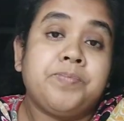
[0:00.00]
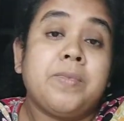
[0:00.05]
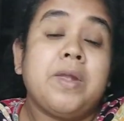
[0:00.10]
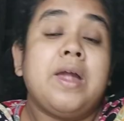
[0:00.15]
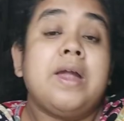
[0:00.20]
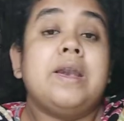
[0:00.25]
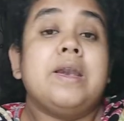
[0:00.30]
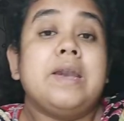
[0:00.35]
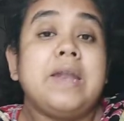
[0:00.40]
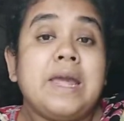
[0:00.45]

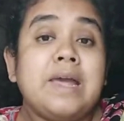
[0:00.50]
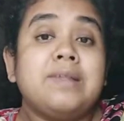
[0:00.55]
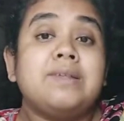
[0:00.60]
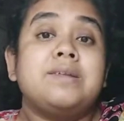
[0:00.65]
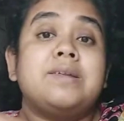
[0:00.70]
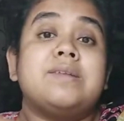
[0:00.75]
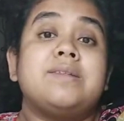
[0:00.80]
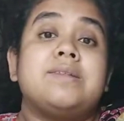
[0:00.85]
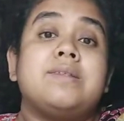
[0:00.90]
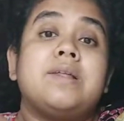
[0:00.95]
Next
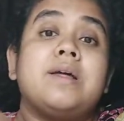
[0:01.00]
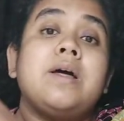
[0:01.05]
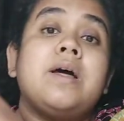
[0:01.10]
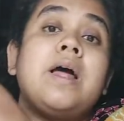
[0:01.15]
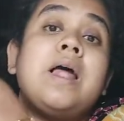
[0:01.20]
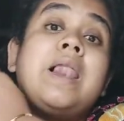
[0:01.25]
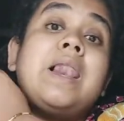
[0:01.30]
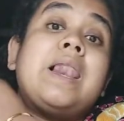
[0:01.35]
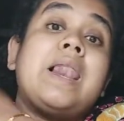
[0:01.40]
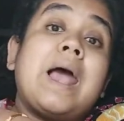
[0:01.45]
is the
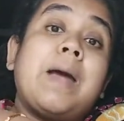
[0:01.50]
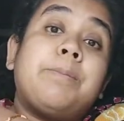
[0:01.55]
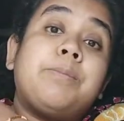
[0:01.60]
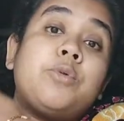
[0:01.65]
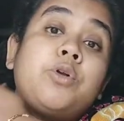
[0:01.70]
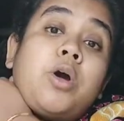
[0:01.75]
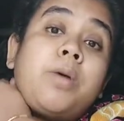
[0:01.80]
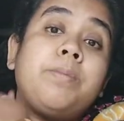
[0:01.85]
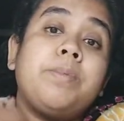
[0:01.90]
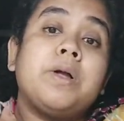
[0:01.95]

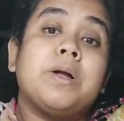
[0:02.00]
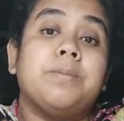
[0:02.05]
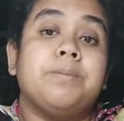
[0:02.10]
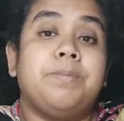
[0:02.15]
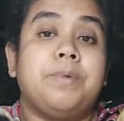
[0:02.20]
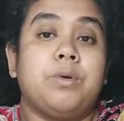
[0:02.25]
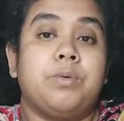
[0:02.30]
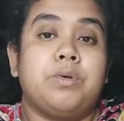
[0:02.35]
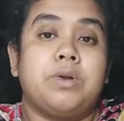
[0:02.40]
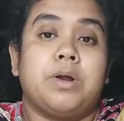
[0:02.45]
laptop
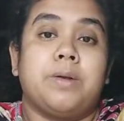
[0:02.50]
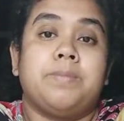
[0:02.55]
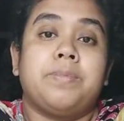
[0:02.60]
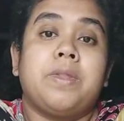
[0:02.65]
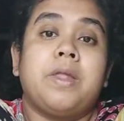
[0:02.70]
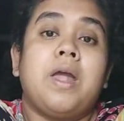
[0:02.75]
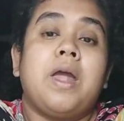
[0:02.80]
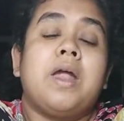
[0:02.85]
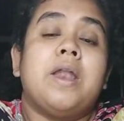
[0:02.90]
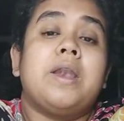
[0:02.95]
computer.
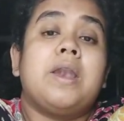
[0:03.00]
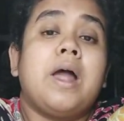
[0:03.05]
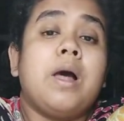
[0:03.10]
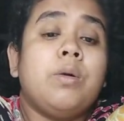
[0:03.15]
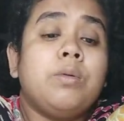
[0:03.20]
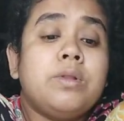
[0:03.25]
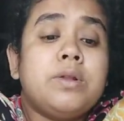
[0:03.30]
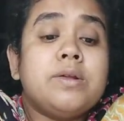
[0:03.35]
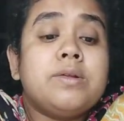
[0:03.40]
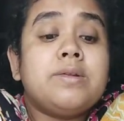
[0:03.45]
Now
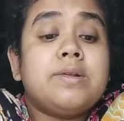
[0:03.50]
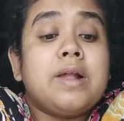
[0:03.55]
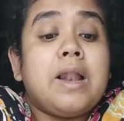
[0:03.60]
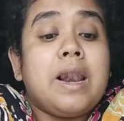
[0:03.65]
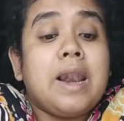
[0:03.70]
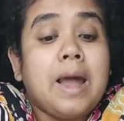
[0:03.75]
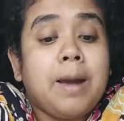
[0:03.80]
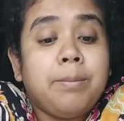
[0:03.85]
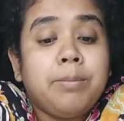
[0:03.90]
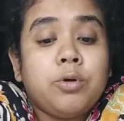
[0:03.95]
this
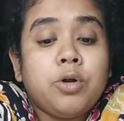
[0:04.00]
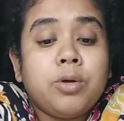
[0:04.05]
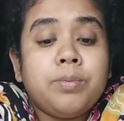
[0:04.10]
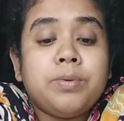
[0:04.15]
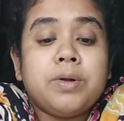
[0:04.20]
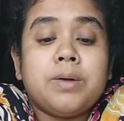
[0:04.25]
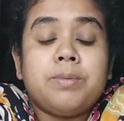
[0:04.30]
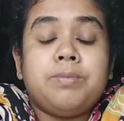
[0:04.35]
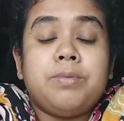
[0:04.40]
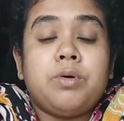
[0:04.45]
laptop
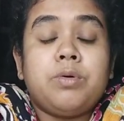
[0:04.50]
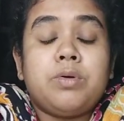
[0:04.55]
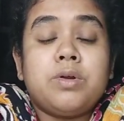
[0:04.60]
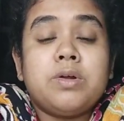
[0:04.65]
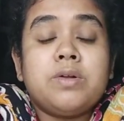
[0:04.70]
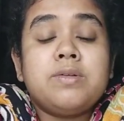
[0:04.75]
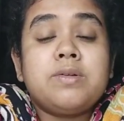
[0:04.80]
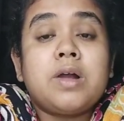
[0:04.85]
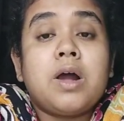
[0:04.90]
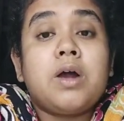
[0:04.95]

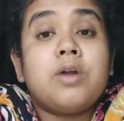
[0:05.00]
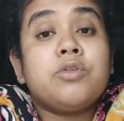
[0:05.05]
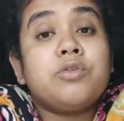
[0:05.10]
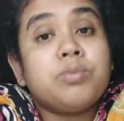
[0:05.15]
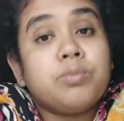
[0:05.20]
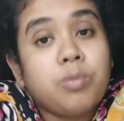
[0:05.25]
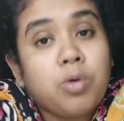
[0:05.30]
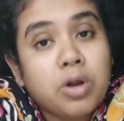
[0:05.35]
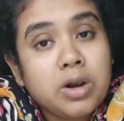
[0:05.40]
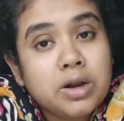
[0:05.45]
computers are
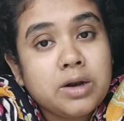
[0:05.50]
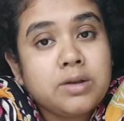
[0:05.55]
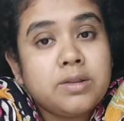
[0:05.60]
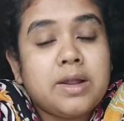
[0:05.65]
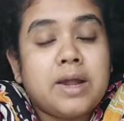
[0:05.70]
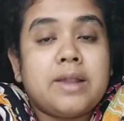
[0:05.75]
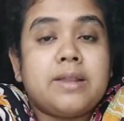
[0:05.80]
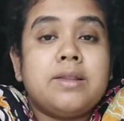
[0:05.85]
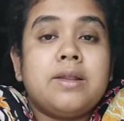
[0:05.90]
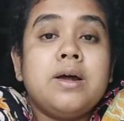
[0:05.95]
smaller
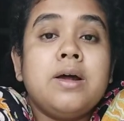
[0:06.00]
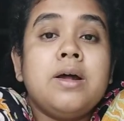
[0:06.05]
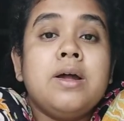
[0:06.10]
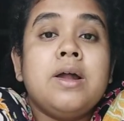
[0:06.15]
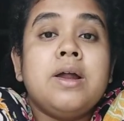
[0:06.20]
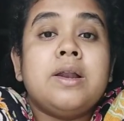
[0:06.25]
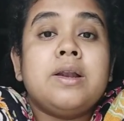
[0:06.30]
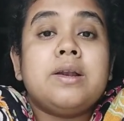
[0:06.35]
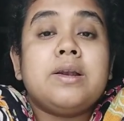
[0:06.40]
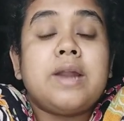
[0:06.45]
than the
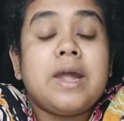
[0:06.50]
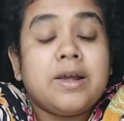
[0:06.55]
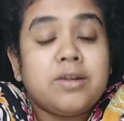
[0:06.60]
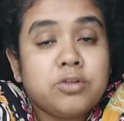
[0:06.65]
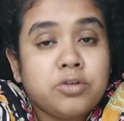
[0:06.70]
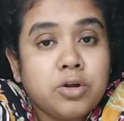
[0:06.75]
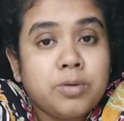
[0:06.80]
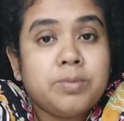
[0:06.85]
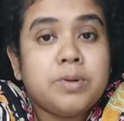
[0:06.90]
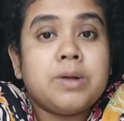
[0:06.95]

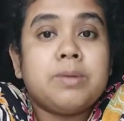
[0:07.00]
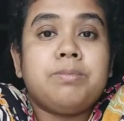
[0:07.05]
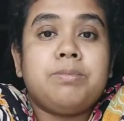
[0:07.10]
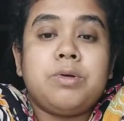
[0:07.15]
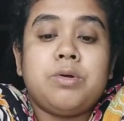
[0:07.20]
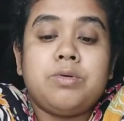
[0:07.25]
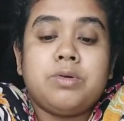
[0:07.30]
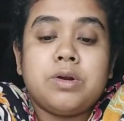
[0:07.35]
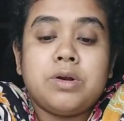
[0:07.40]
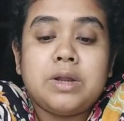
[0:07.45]
desktop
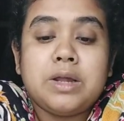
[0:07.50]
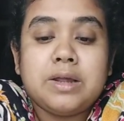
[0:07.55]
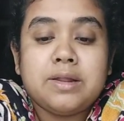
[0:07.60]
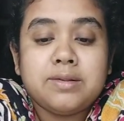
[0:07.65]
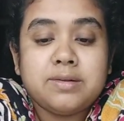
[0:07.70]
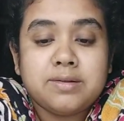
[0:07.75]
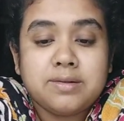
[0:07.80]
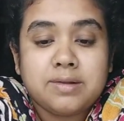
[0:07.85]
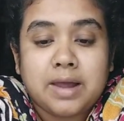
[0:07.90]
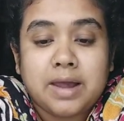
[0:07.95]
computer in
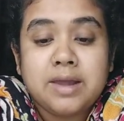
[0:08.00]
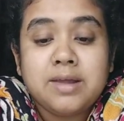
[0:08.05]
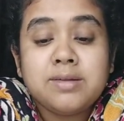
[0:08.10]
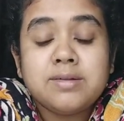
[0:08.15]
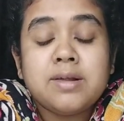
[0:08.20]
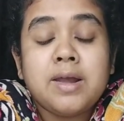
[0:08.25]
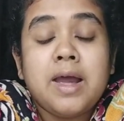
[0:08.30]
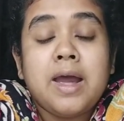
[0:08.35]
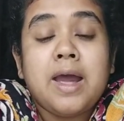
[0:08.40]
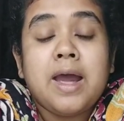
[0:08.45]
size,
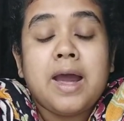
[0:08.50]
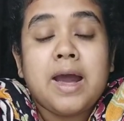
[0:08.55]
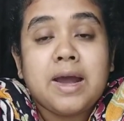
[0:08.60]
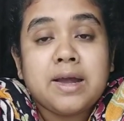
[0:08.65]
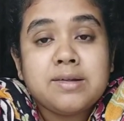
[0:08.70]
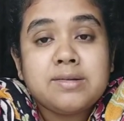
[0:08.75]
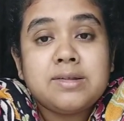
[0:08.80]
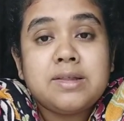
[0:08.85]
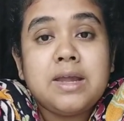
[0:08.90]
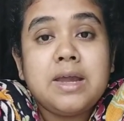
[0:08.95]
as
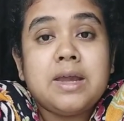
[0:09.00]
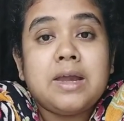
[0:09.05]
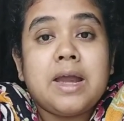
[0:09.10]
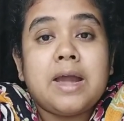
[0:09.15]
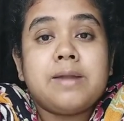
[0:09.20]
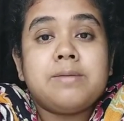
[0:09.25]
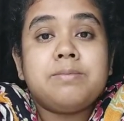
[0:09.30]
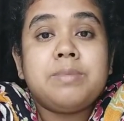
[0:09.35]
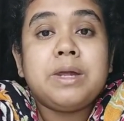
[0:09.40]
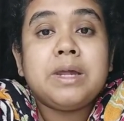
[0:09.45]
they can
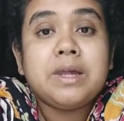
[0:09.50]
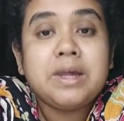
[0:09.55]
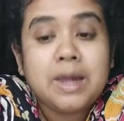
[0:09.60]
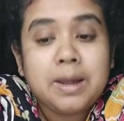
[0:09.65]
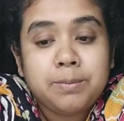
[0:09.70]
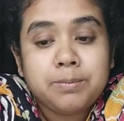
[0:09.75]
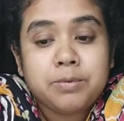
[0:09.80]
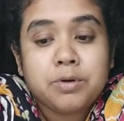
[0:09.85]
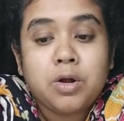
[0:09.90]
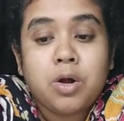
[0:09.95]
be
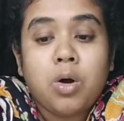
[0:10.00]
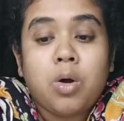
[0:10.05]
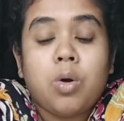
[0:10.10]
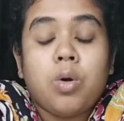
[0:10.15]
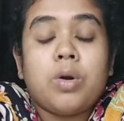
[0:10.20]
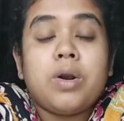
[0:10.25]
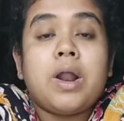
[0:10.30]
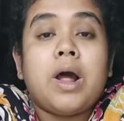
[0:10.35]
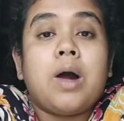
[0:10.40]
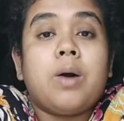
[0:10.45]
kept
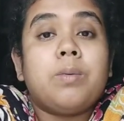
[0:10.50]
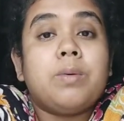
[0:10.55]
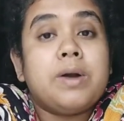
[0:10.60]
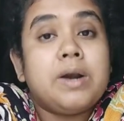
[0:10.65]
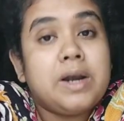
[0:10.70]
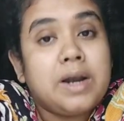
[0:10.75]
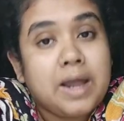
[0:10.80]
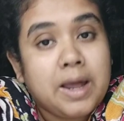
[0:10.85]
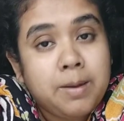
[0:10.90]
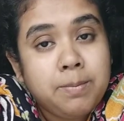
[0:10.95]
on our
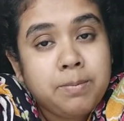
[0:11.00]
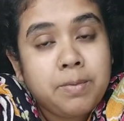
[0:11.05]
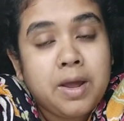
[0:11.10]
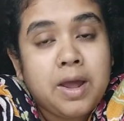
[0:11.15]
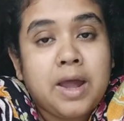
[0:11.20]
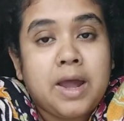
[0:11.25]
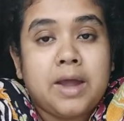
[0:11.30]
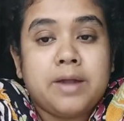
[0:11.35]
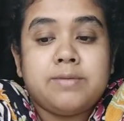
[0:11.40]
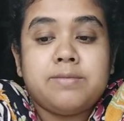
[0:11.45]
lap
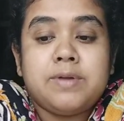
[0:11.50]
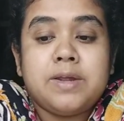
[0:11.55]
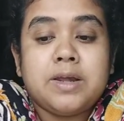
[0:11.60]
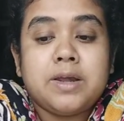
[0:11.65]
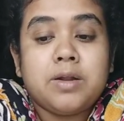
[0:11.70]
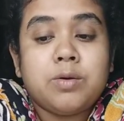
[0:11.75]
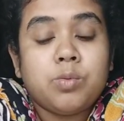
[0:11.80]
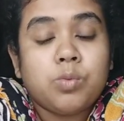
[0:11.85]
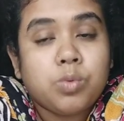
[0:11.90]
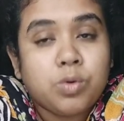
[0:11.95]
and we
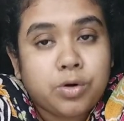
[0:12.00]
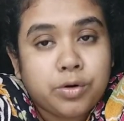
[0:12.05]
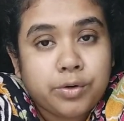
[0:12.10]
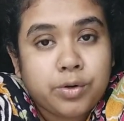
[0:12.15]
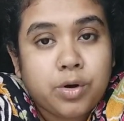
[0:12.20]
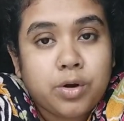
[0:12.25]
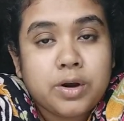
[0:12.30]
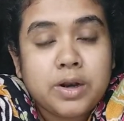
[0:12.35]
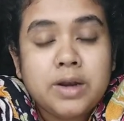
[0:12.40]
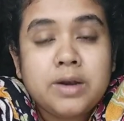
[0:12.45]
can work
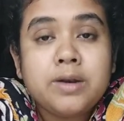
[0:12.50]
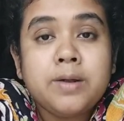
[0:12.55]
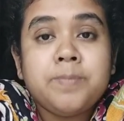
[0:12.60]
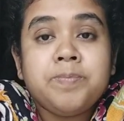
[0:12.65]
on it.